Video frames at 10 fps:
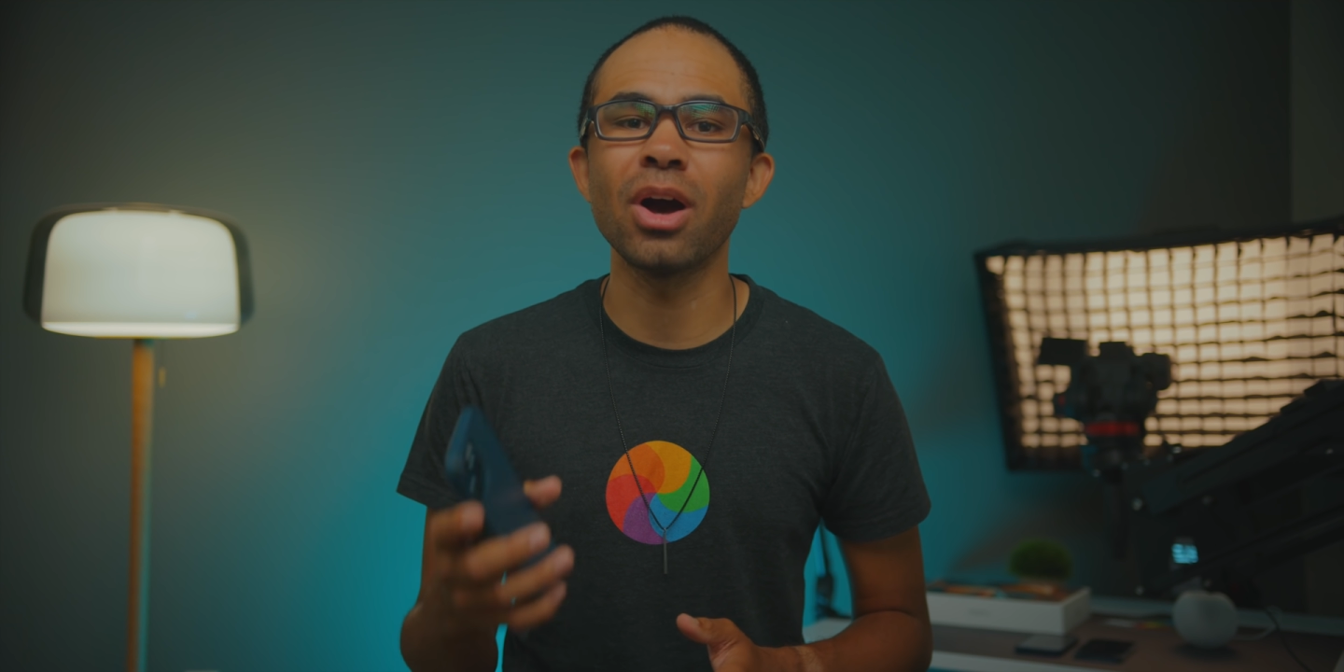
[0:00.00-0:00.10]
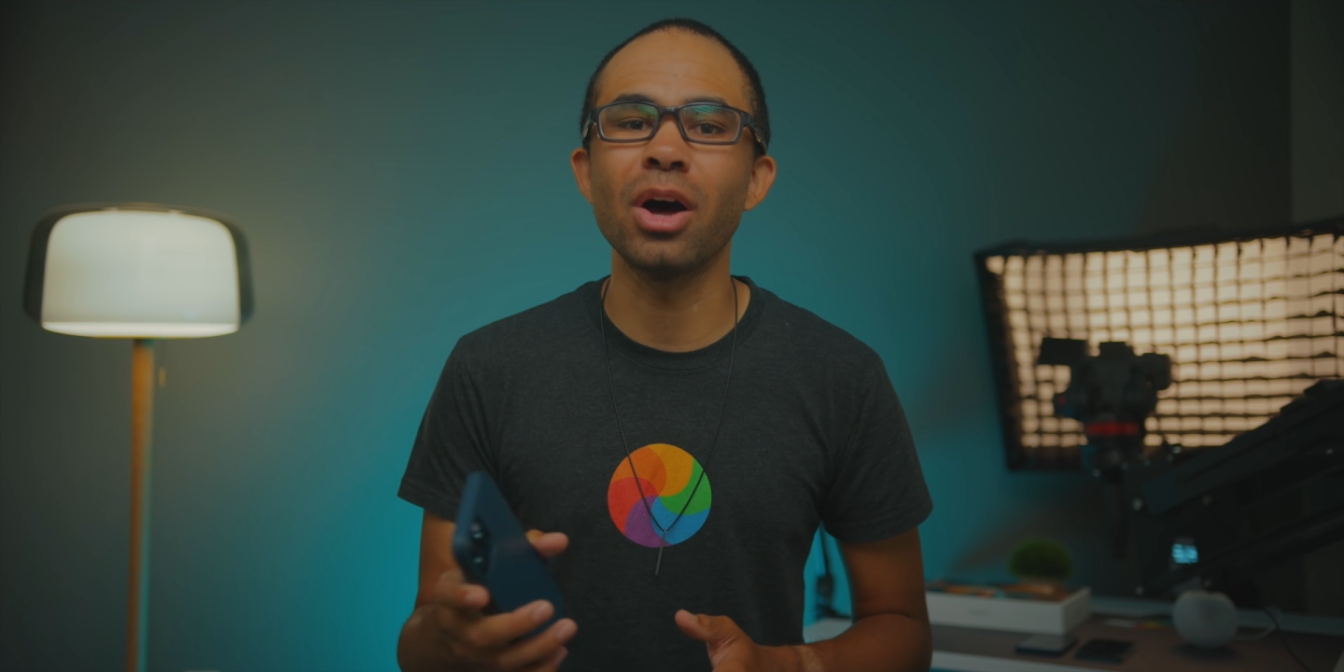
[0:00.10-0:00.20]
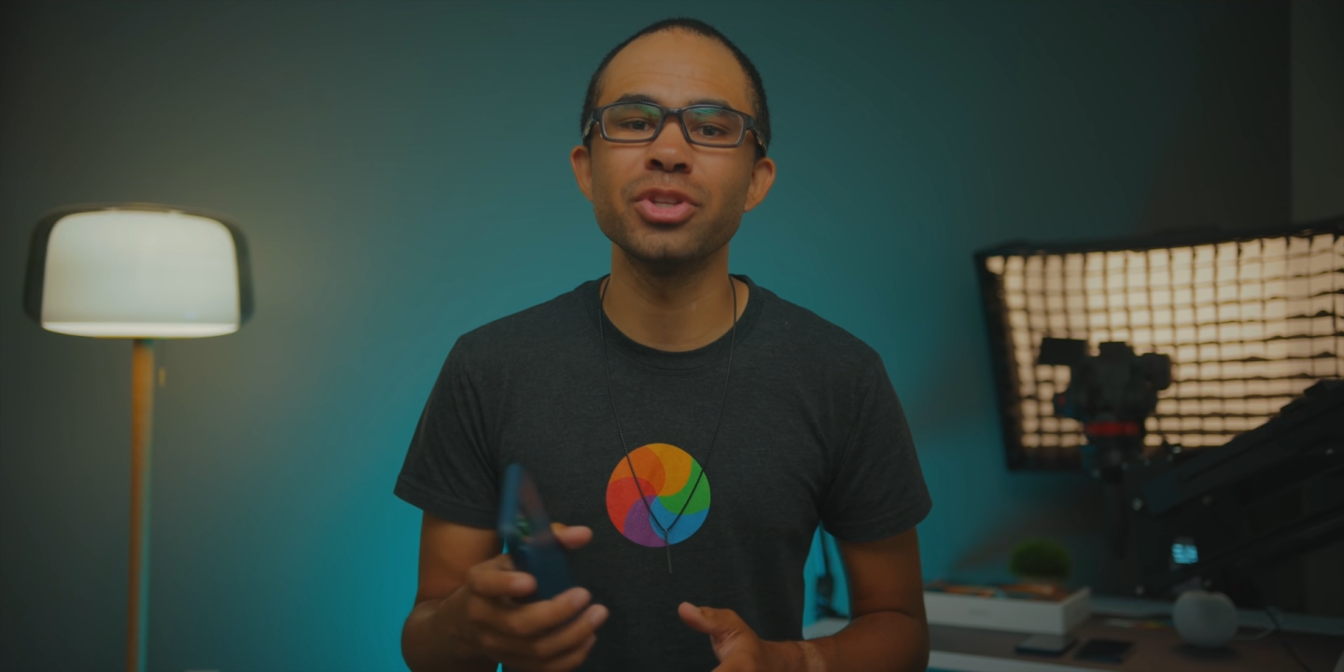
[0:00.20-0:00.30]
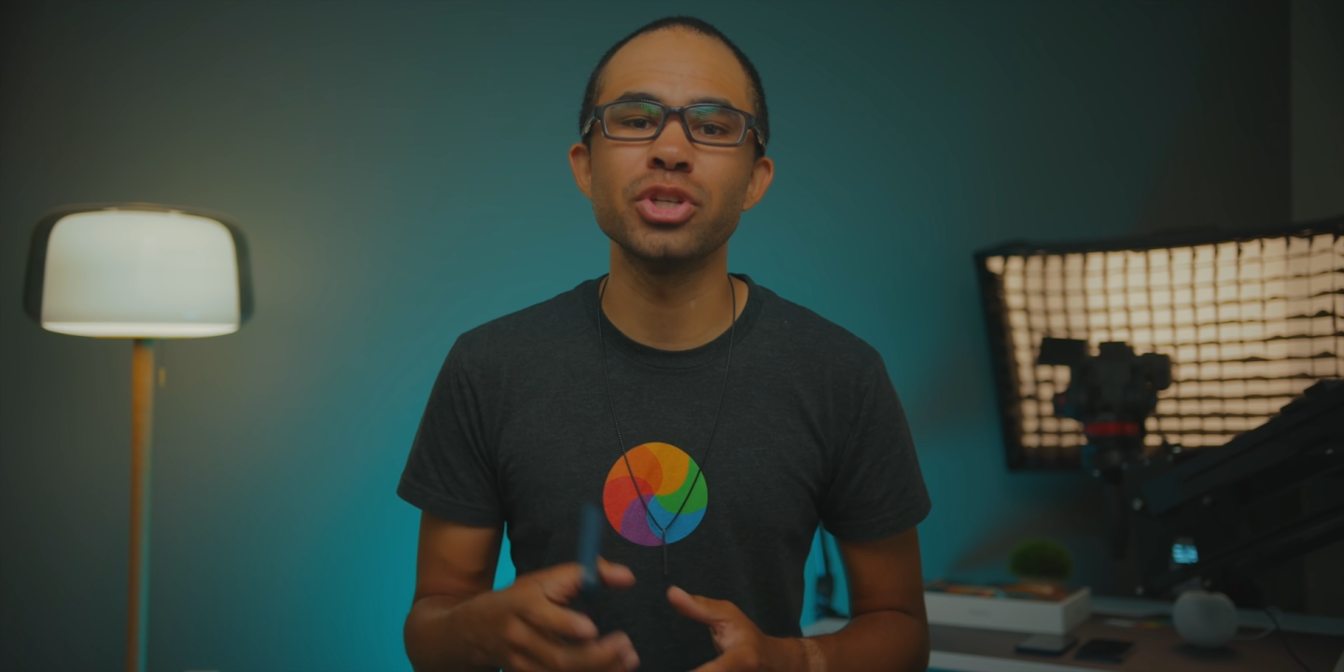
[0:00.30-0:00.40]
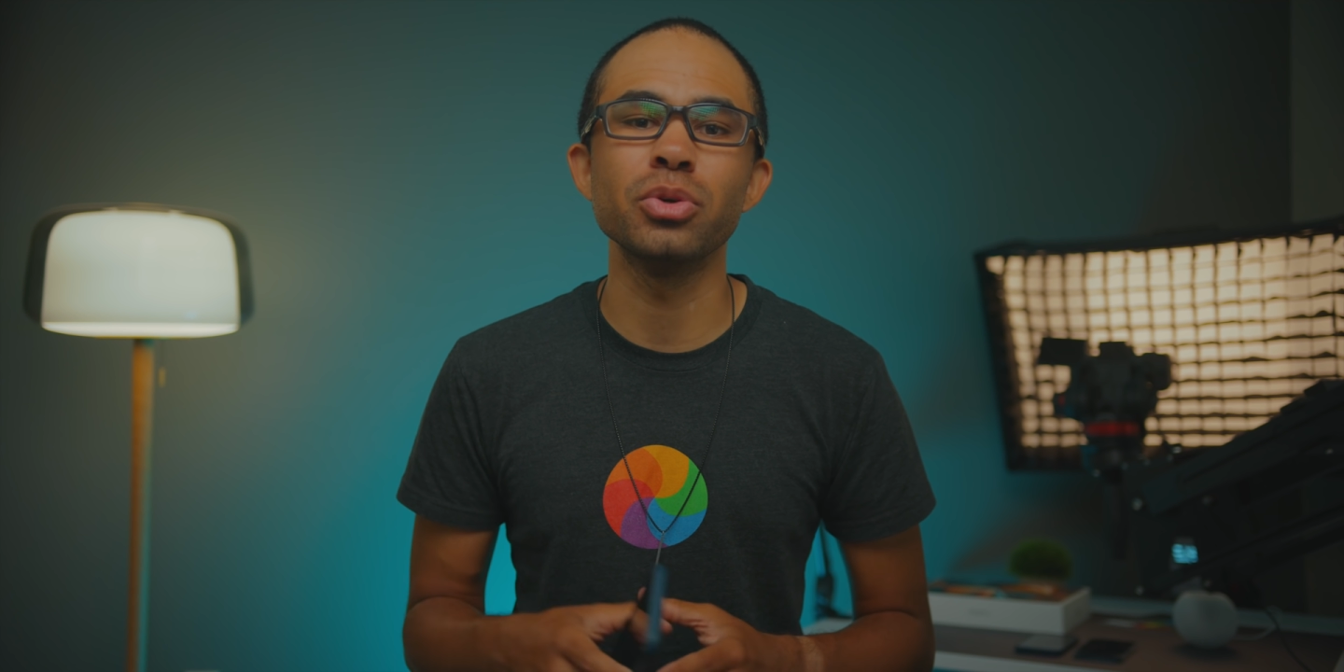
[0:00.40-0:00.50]

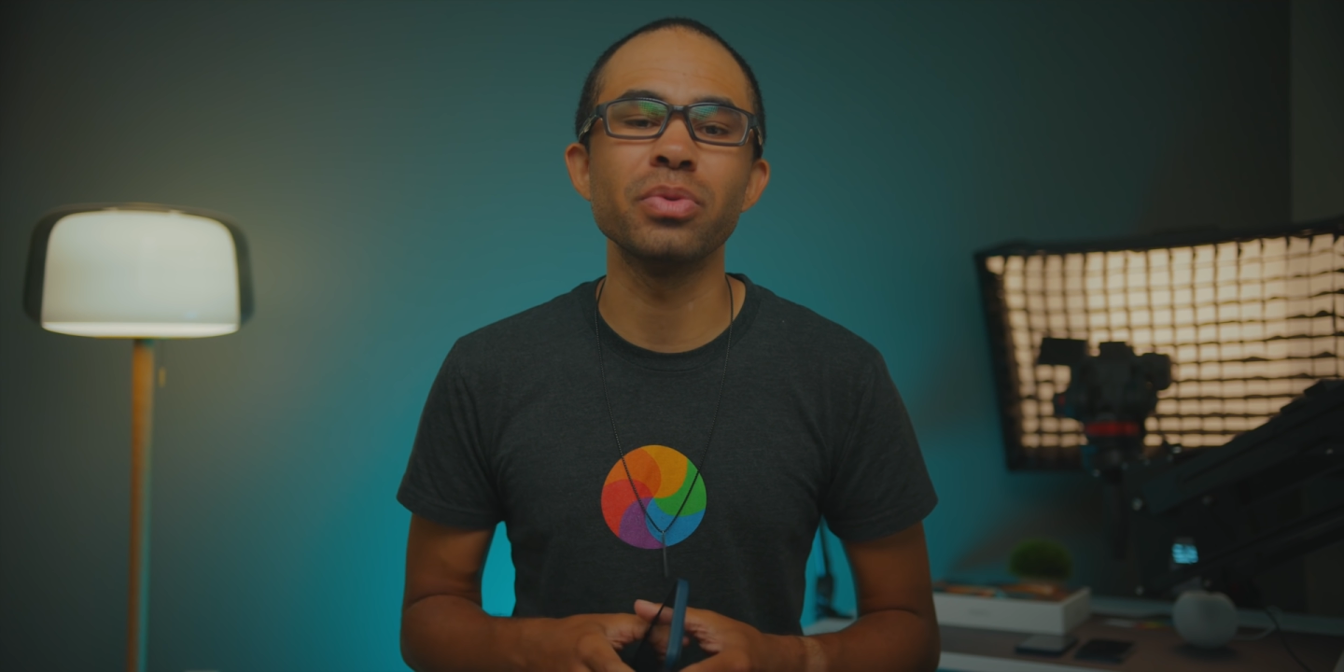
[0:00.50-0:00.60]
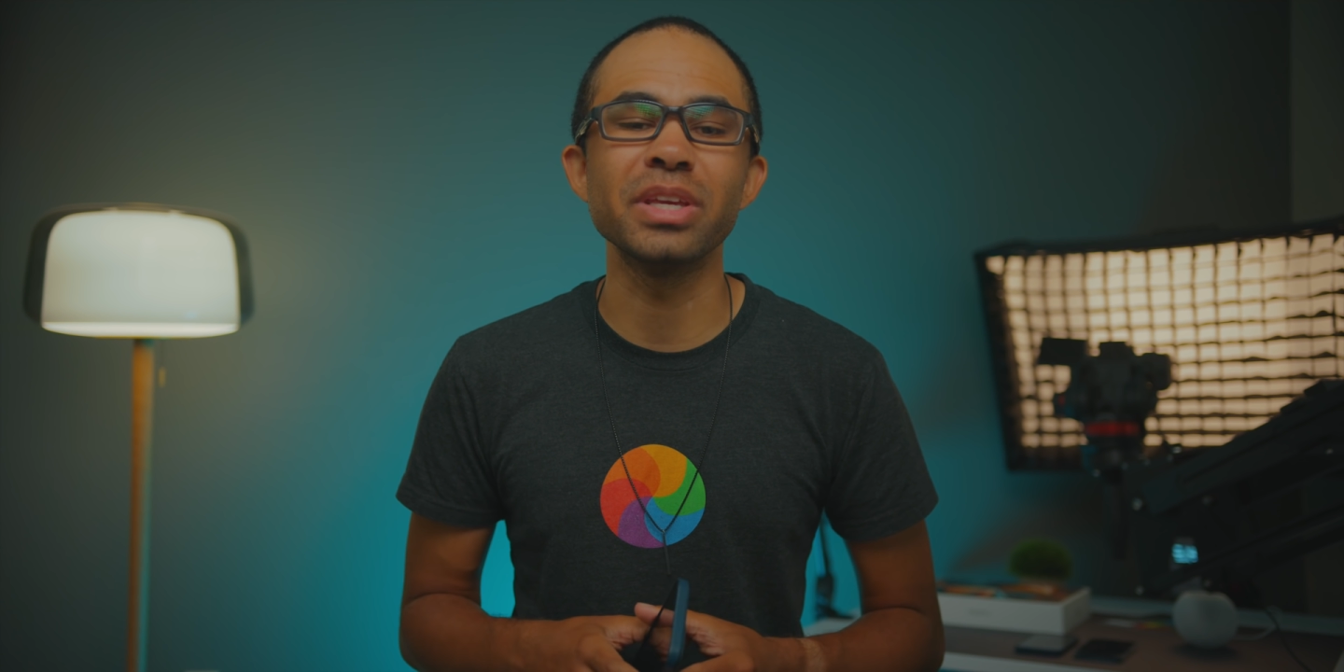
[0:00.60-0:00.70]
onto